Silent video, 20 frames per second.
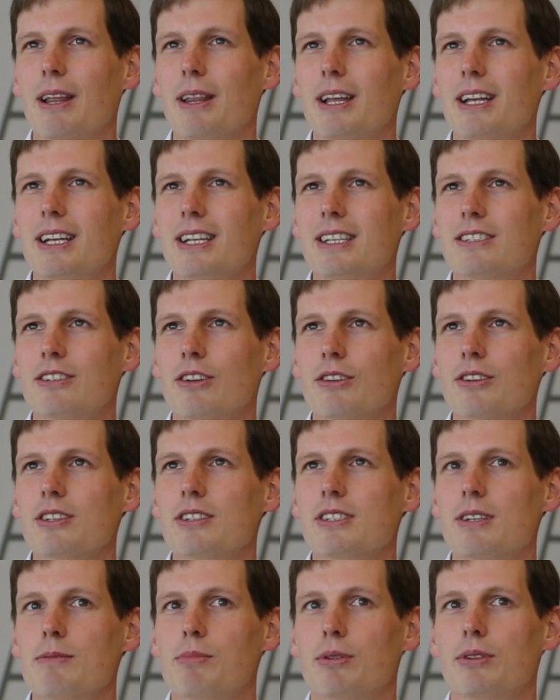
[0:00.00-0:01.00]
It's not
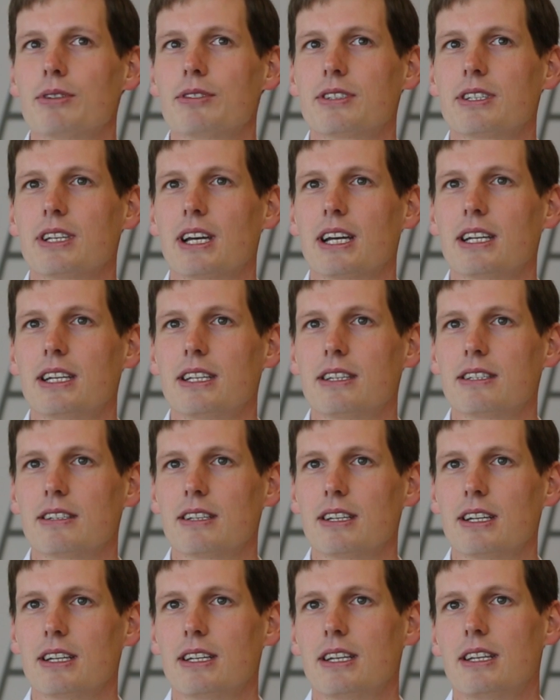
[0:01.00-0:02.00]
as simple as that
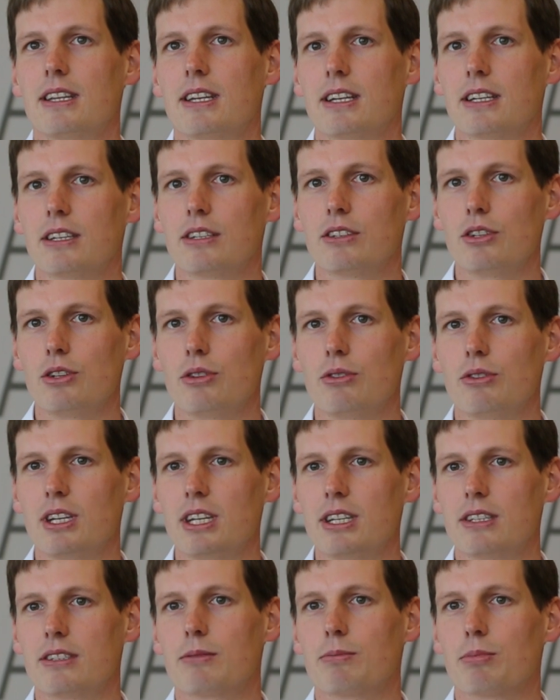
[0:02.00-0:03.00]
in that you
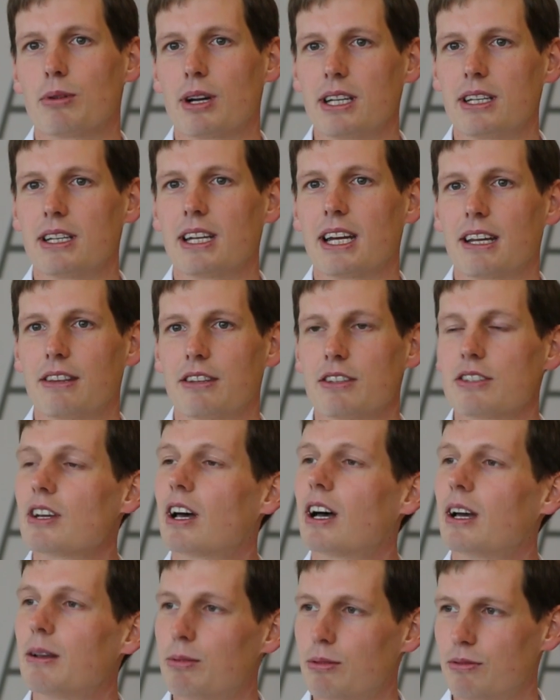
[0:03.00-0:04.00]
need to break down the
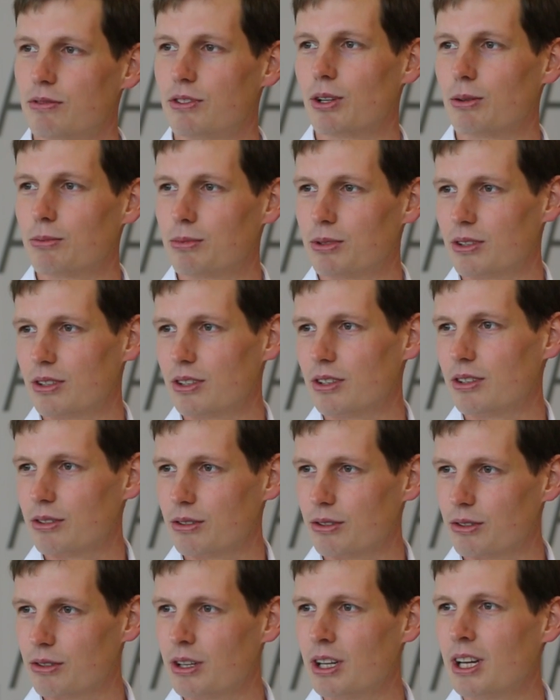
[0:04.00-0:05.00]
type of jobs that
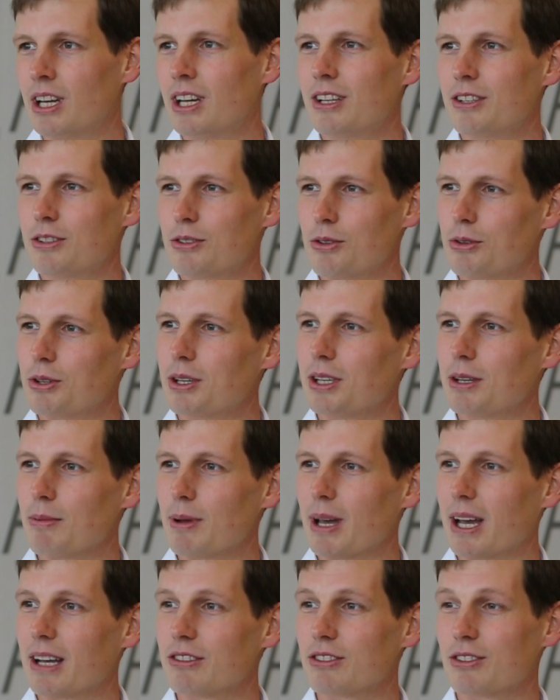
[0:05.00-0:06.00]
you're talking
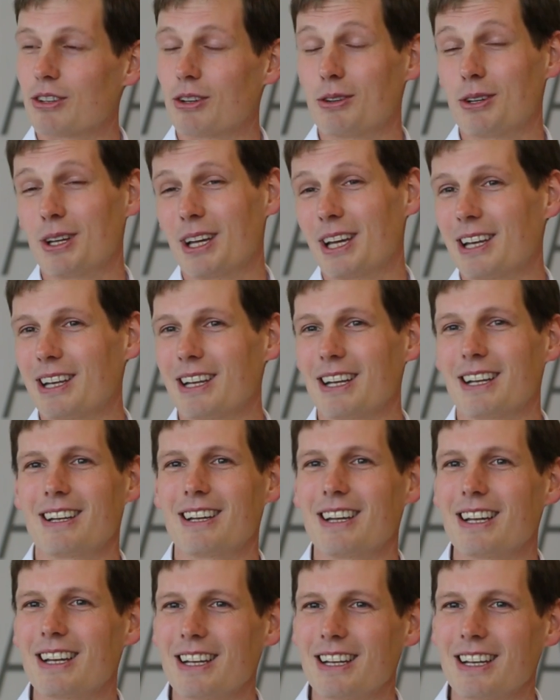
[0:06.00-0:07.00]
about. So
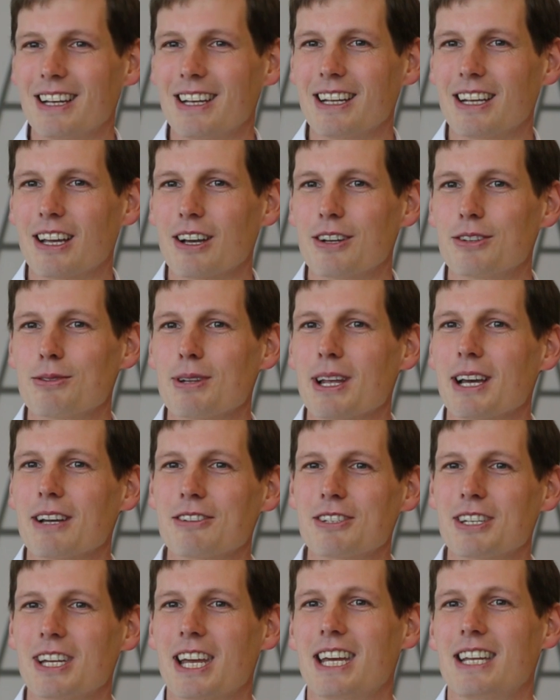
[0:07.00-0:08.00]
it goes
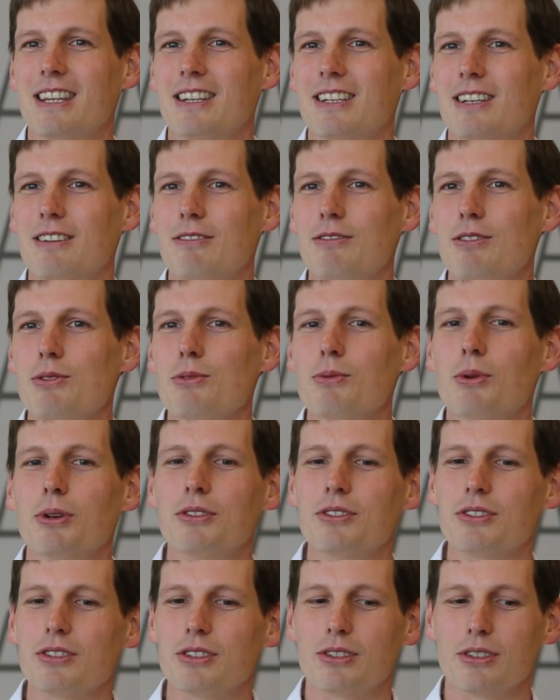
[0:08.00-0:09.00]
without saying that if you
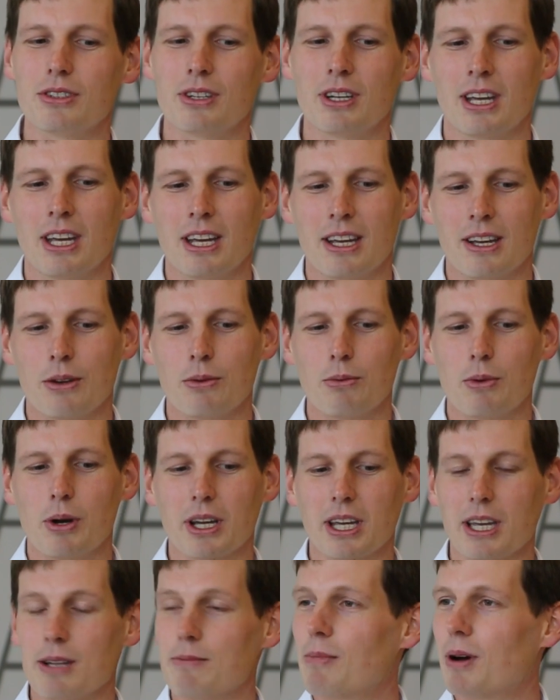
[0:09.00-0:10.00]
want to
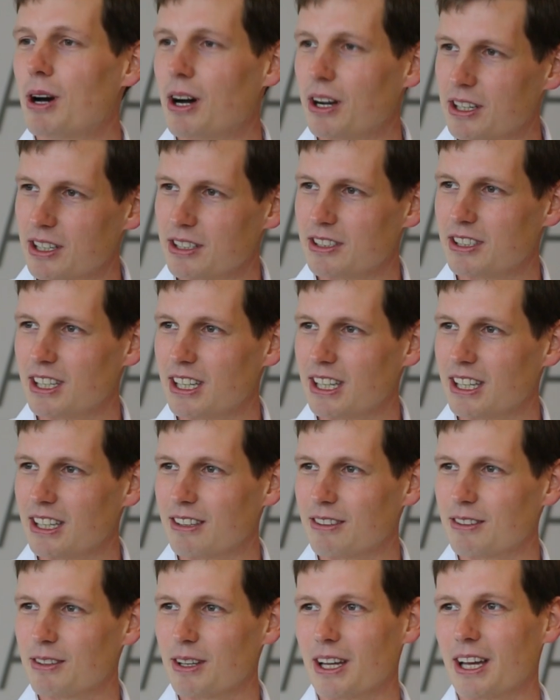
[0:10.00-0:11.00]
work in
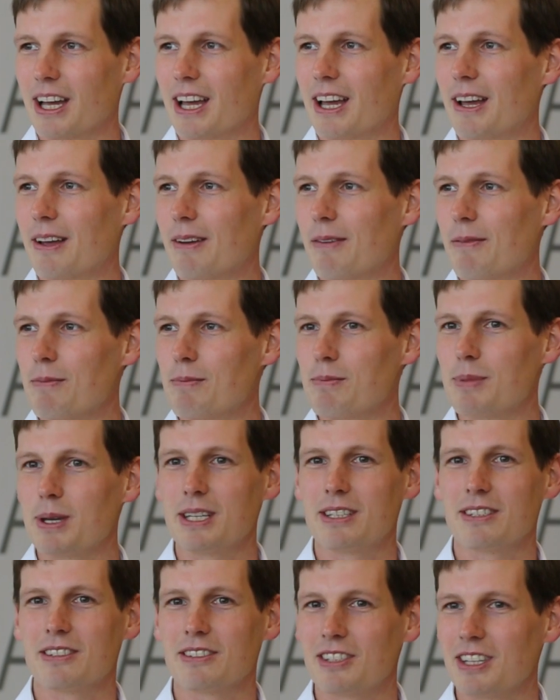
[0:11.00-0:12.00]
marketing,
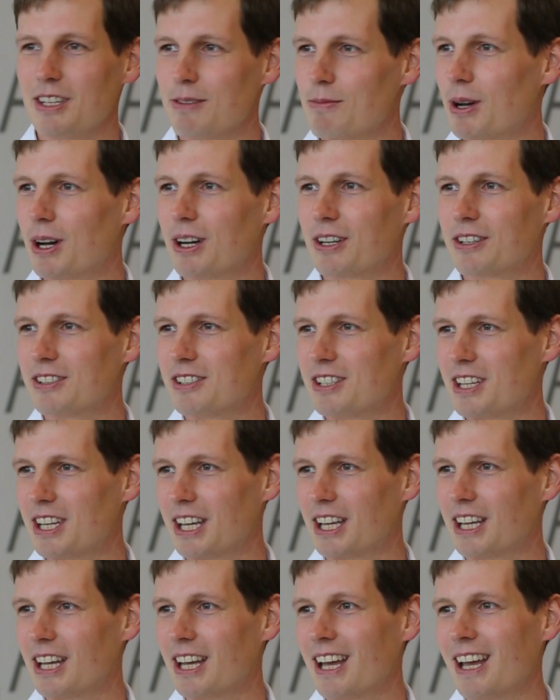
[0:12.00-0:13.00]
B2C
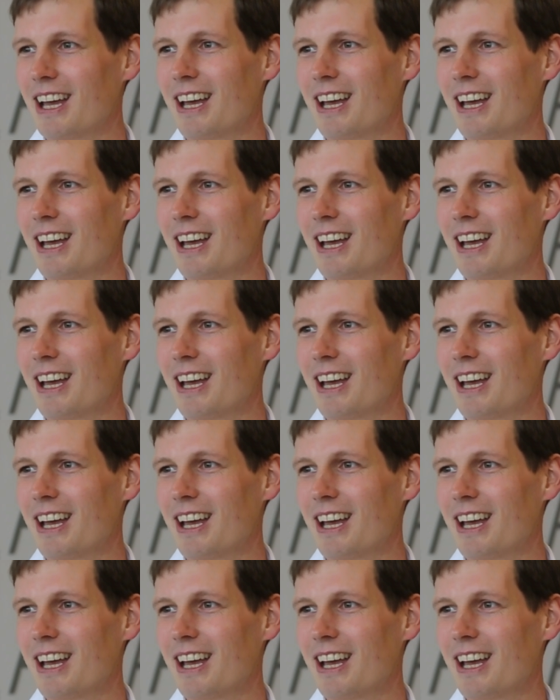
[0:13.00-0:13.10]
marketing,